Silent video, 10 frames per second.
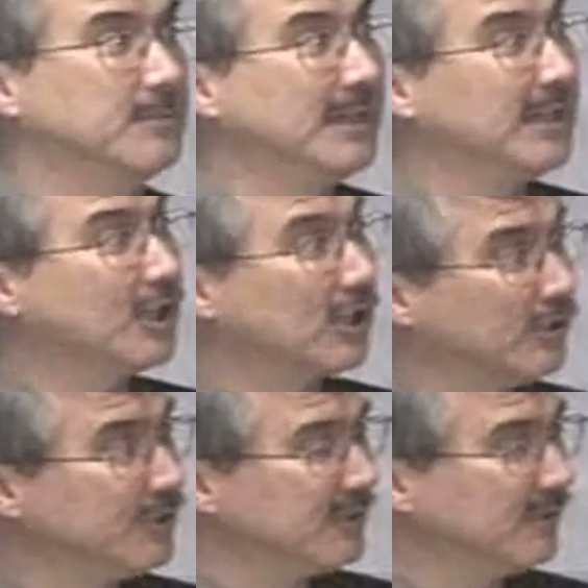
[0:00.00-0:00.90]
being
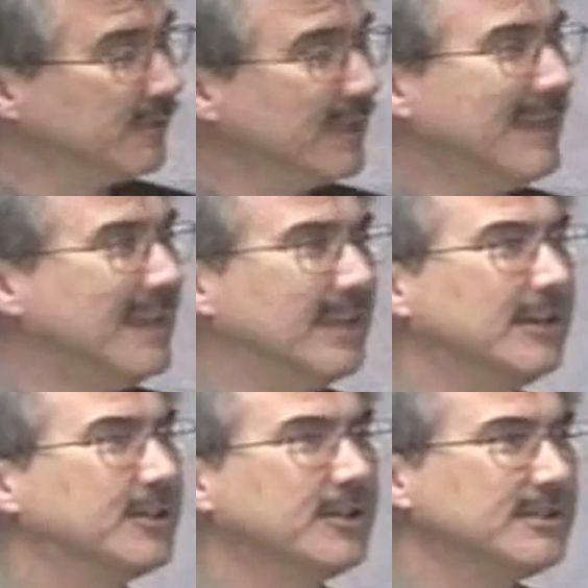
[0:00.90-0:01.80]
inclusive, and it
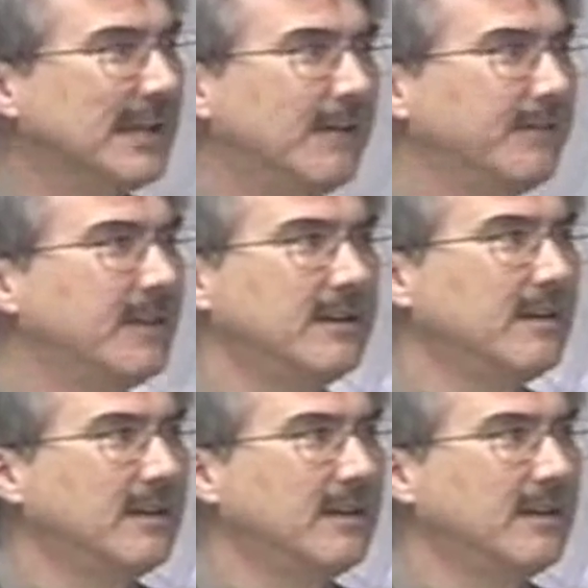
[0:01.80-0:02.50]
turns out that